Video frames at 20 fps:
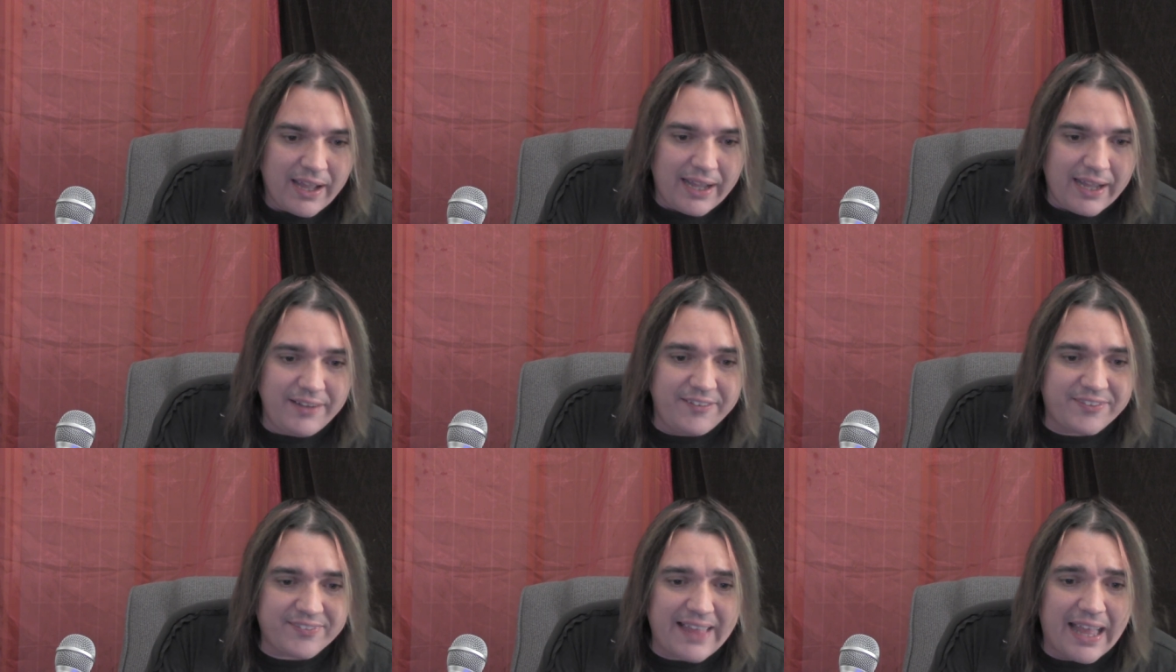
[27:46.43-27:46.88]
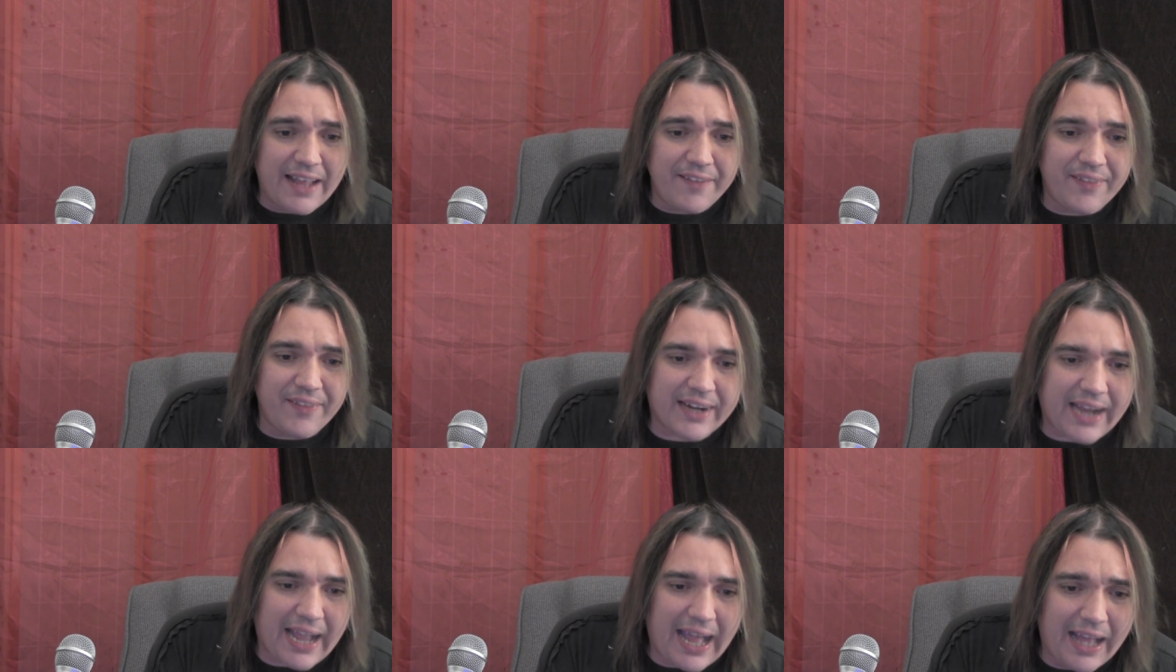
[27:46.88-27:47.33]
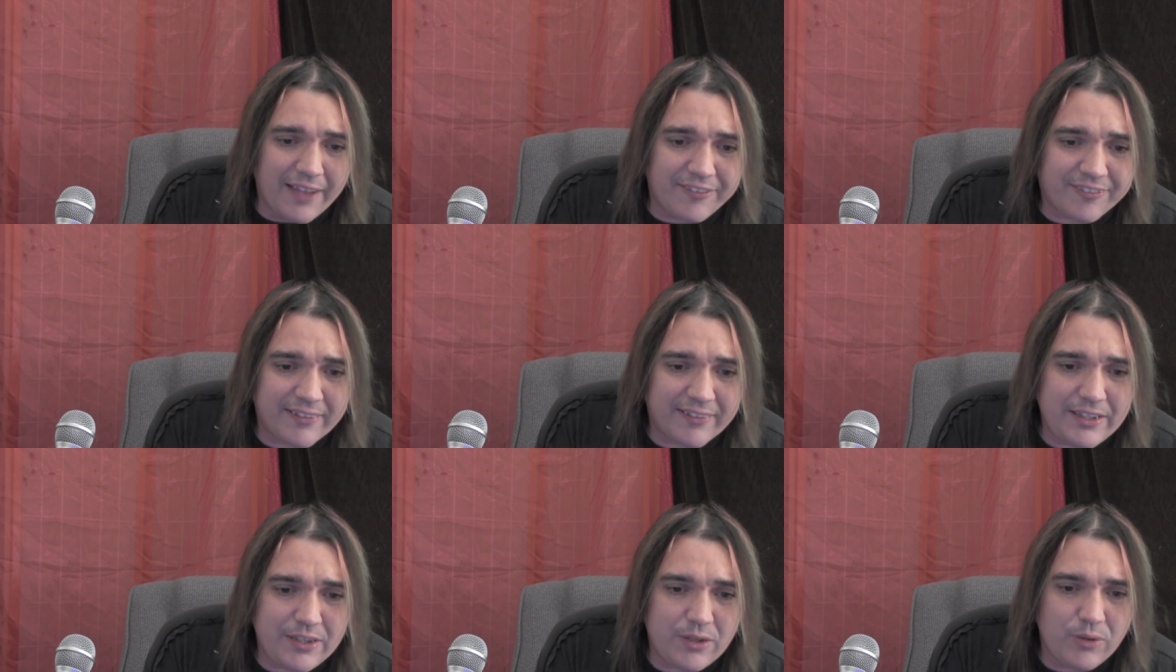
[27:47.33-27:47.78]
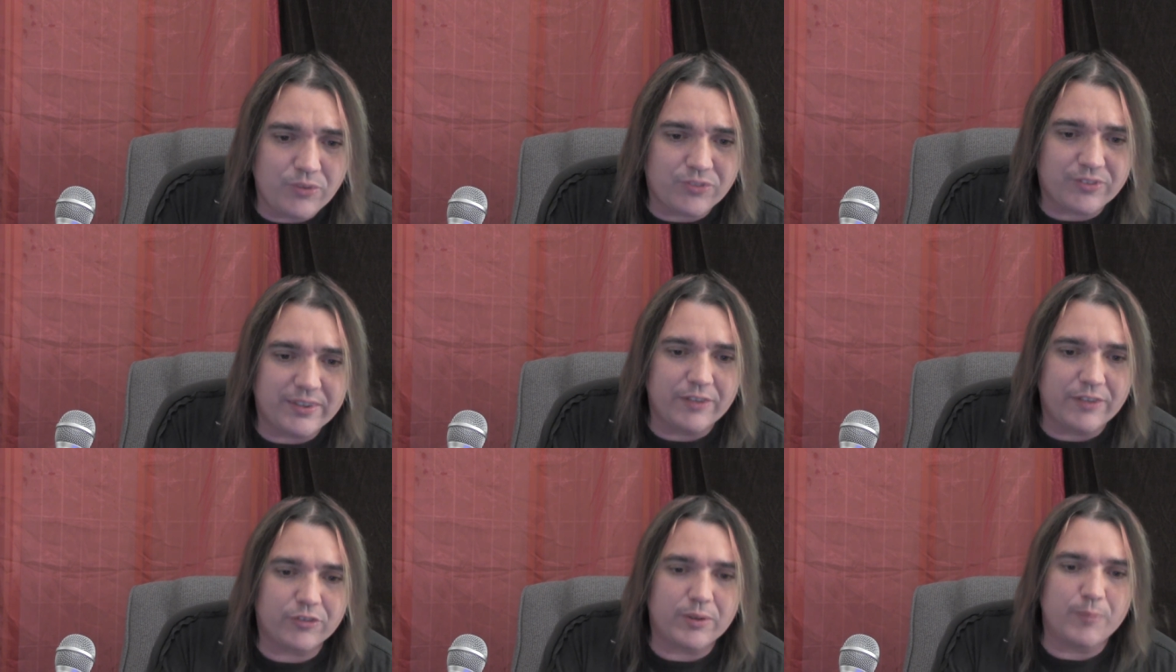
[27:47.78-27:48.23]
Instead, the costly new
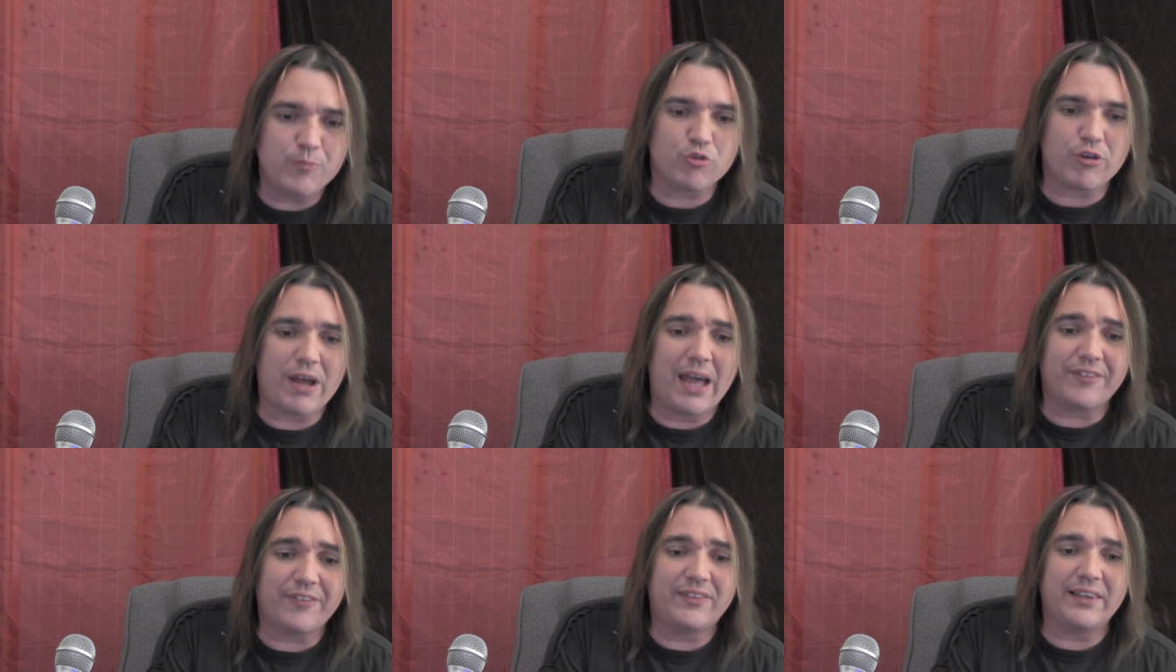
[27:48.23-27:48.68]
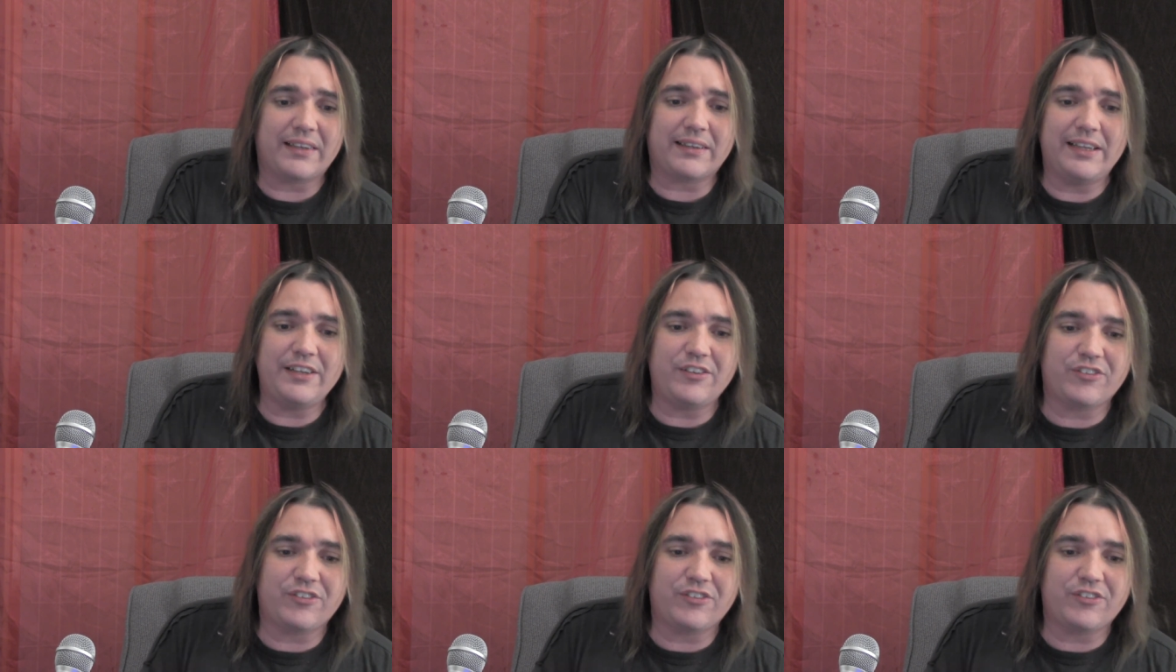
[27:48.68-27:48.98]
system drastically